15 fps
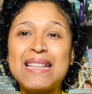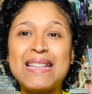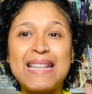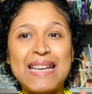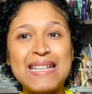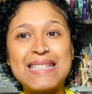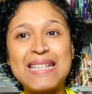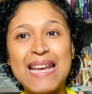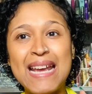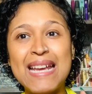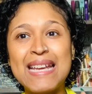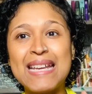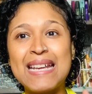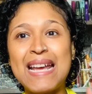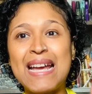they take
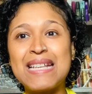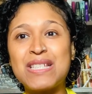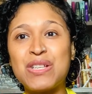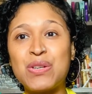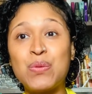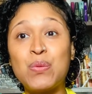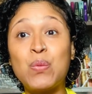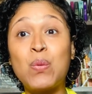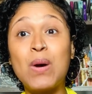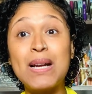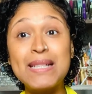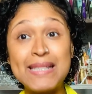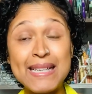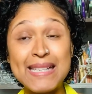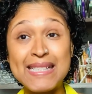it as you
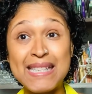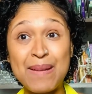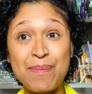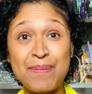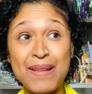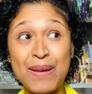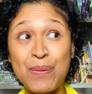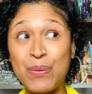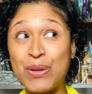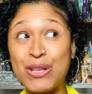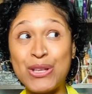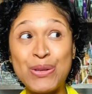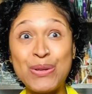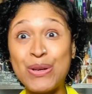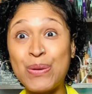wanting something when
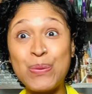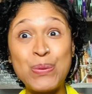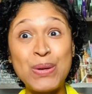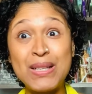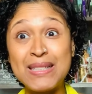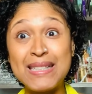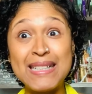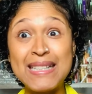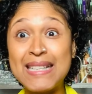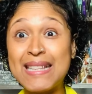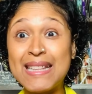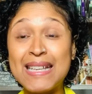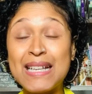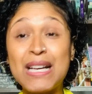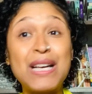you don't want
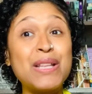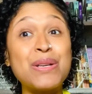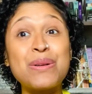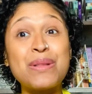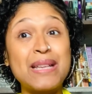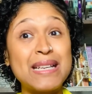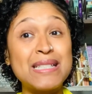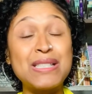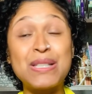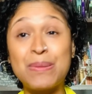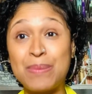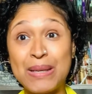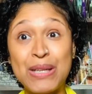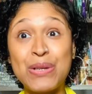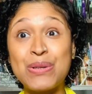anything other than to
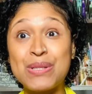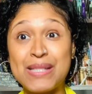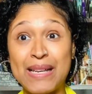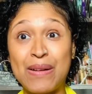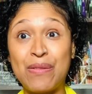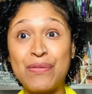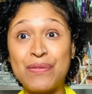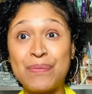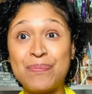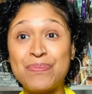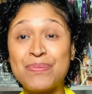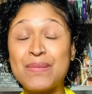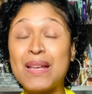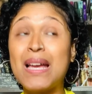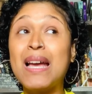be yourself.
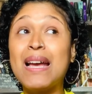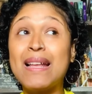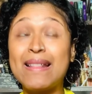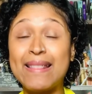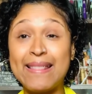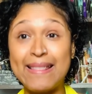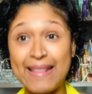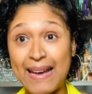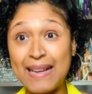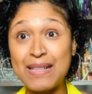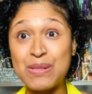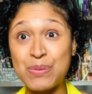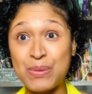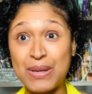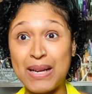That
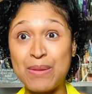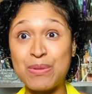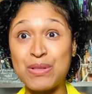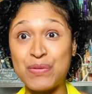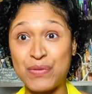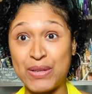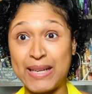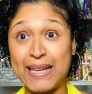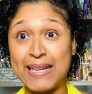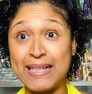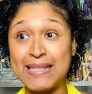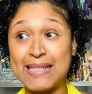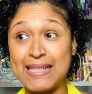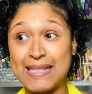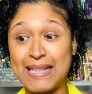is what I was forgetting
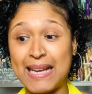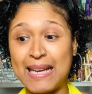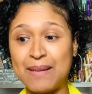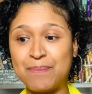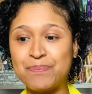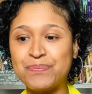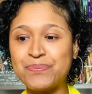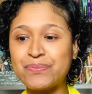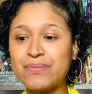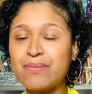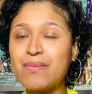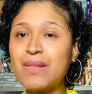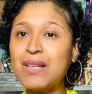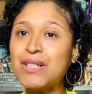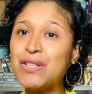to say.
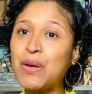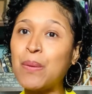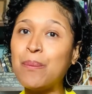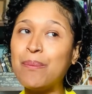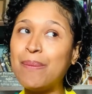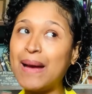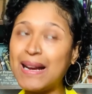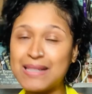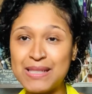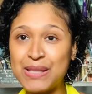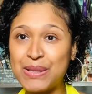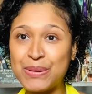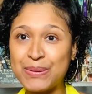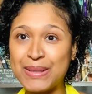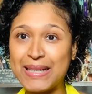So back to
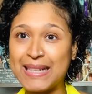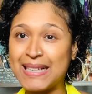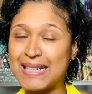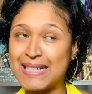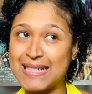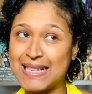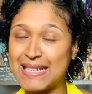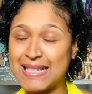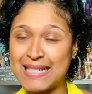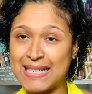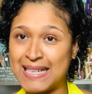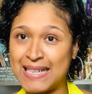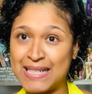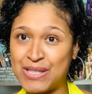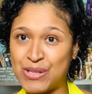the reading, because this is an
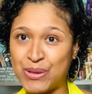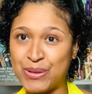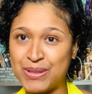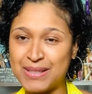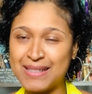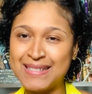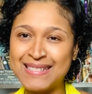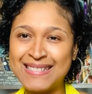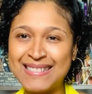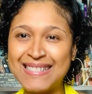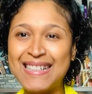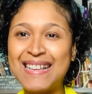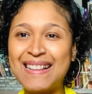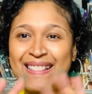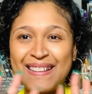insert.
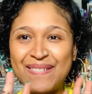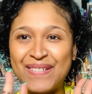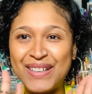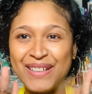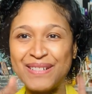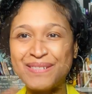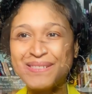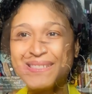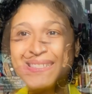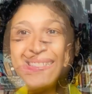Love you.